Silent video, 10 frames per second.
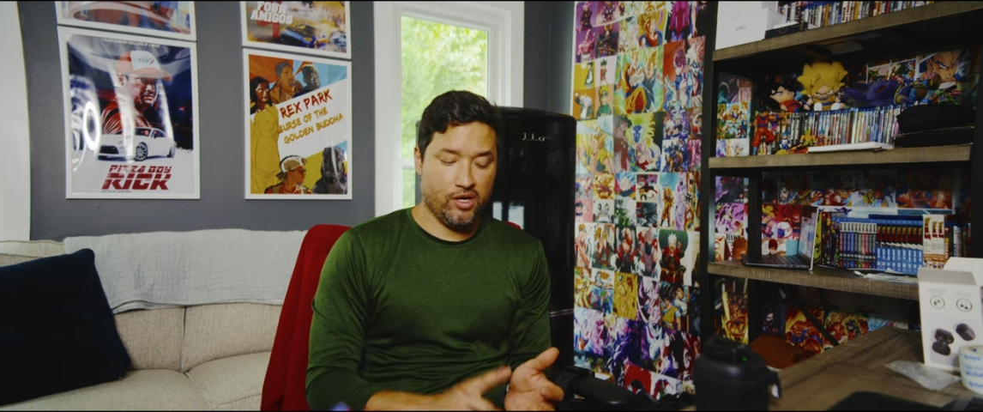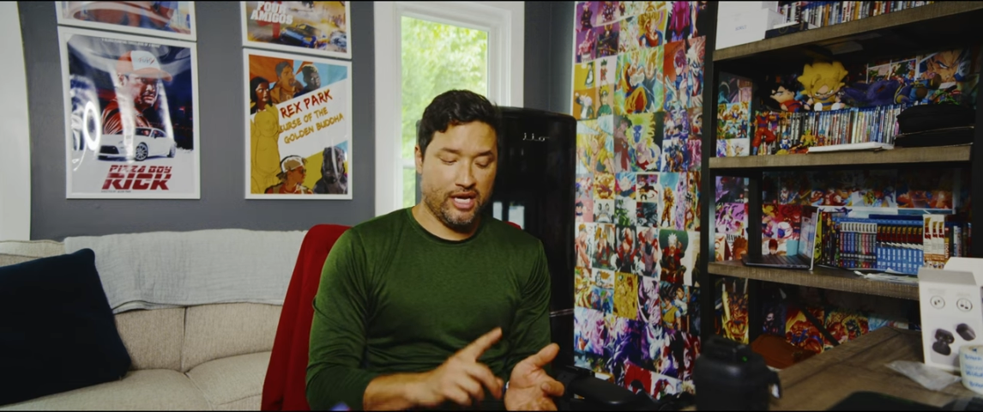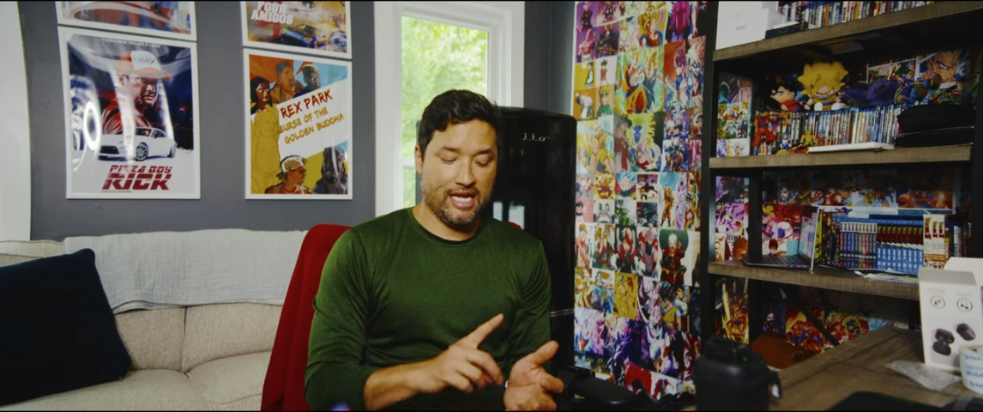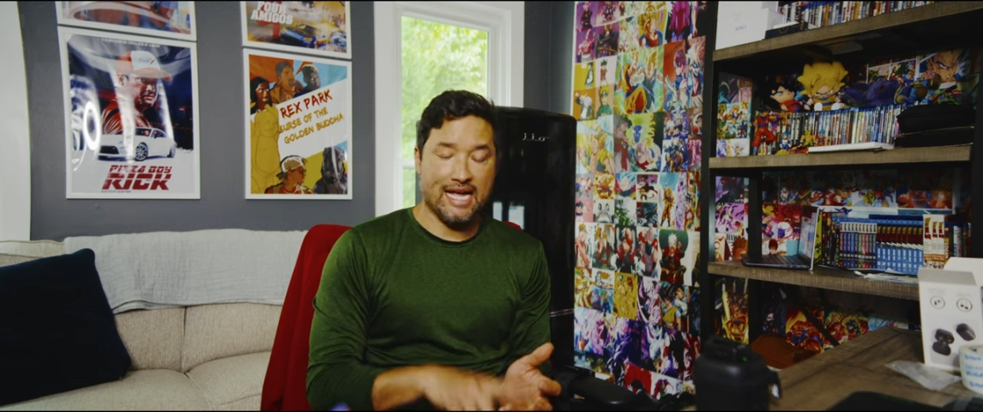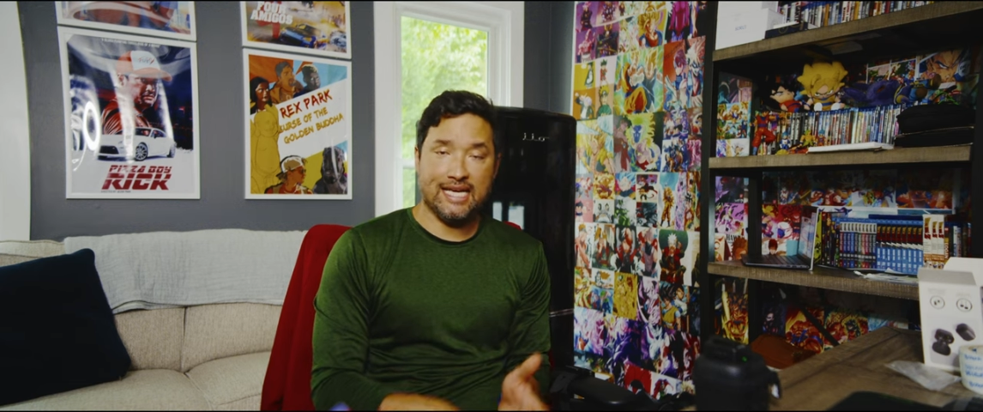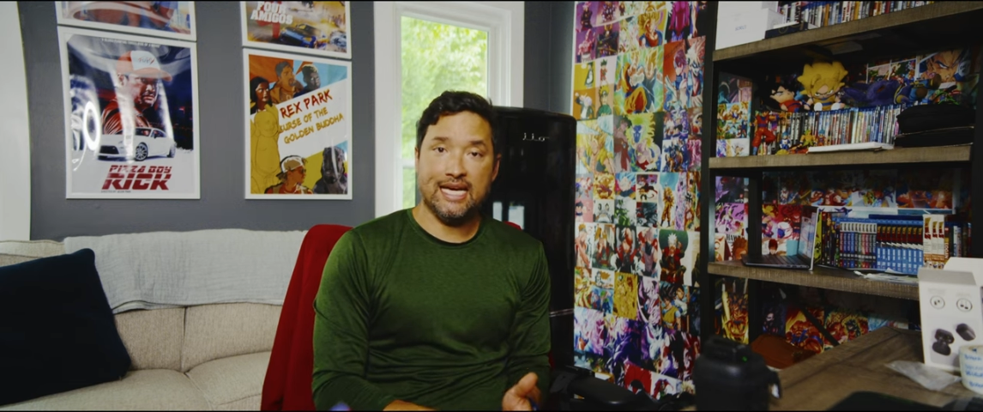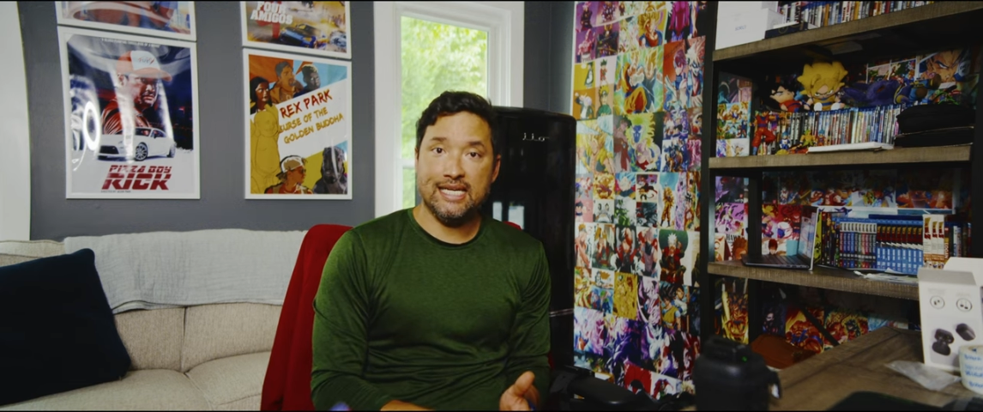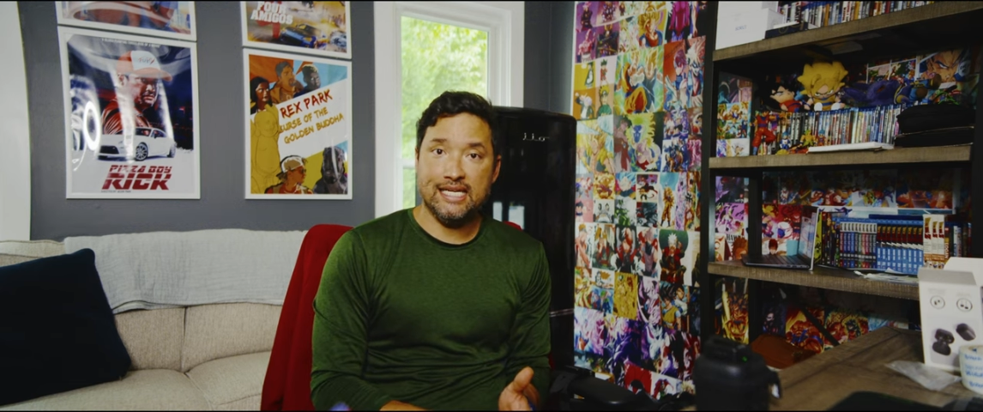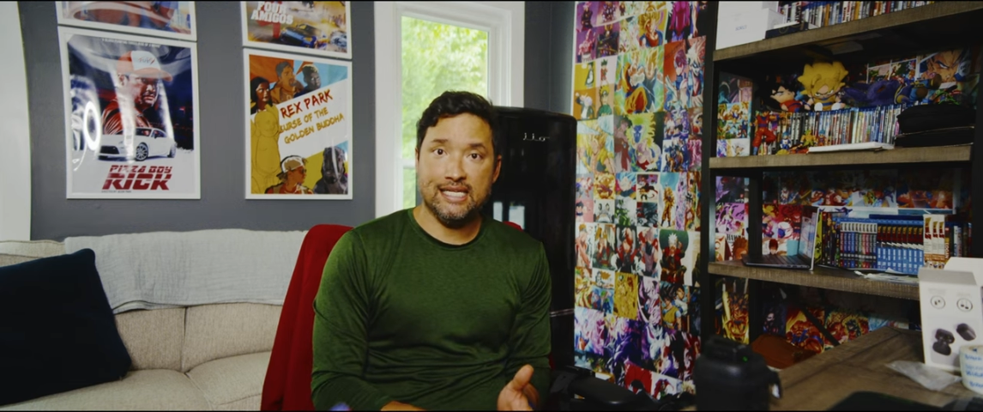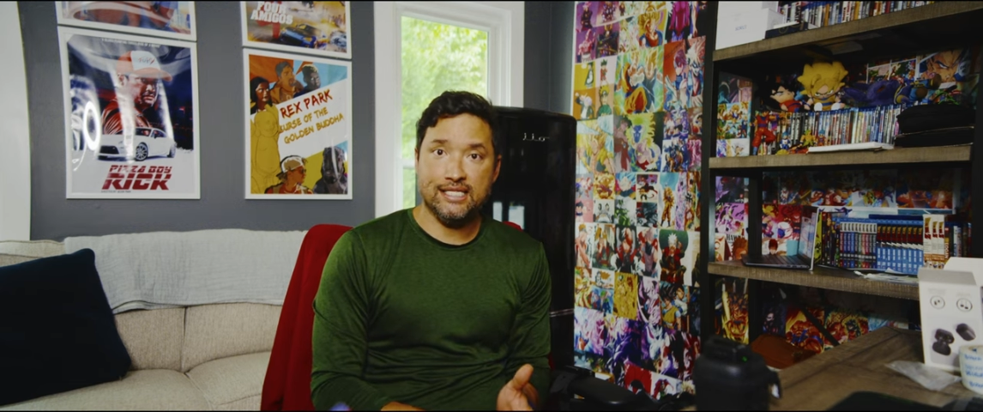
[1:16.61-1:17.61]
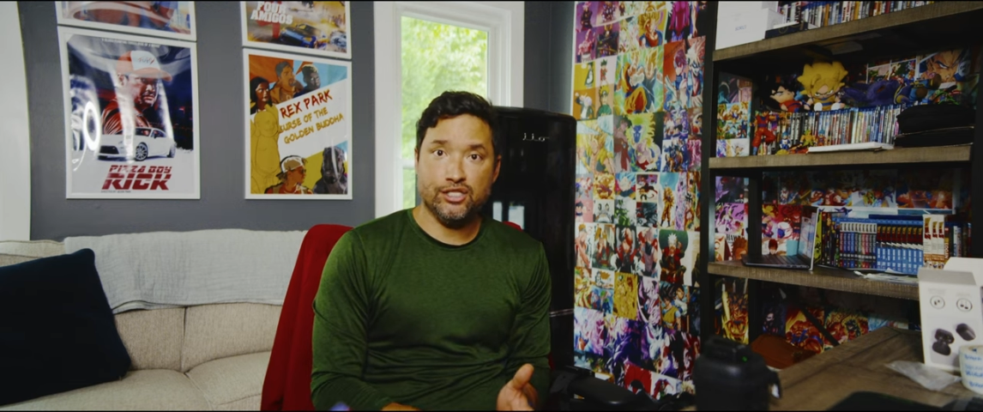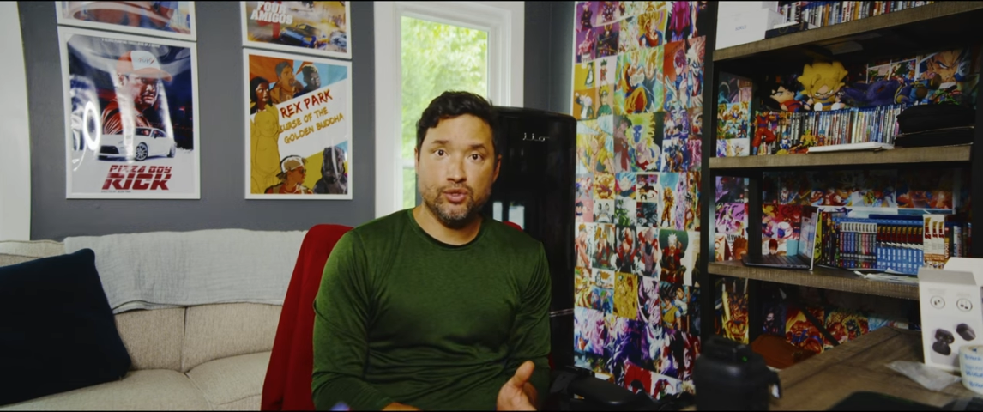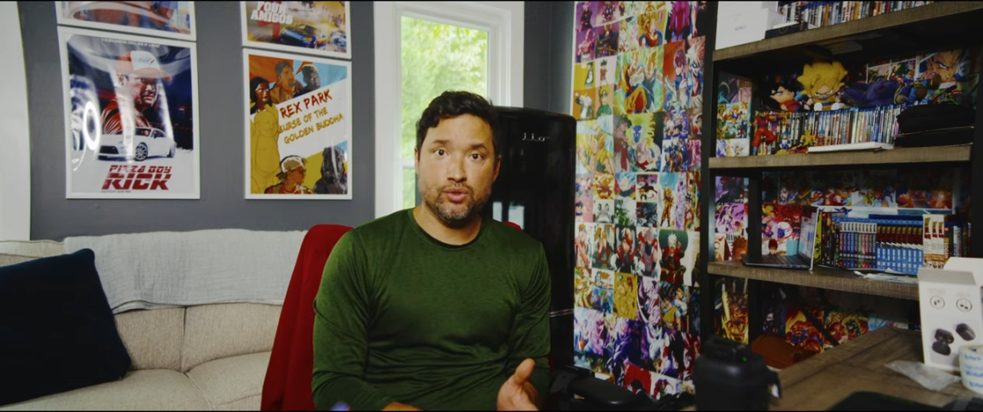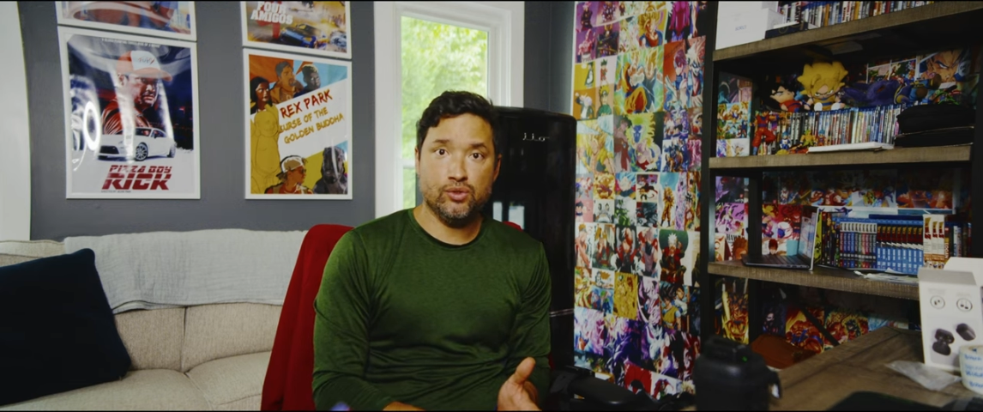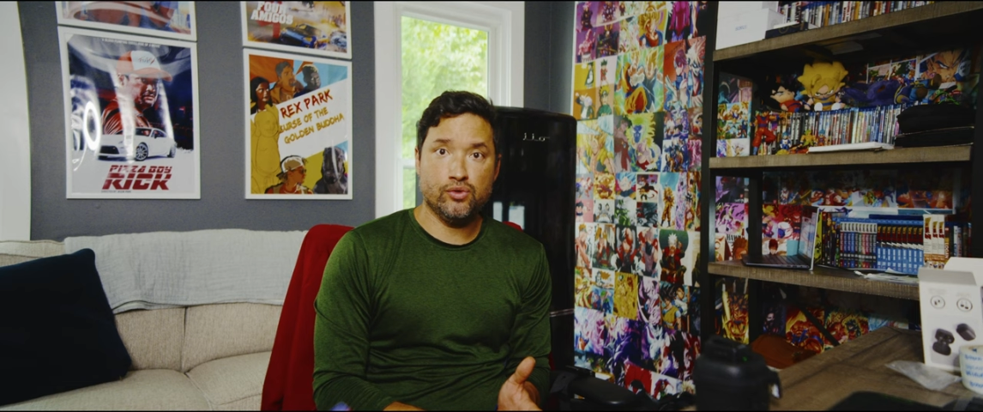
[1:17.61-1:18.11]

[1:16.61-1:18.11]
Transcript: can I get it into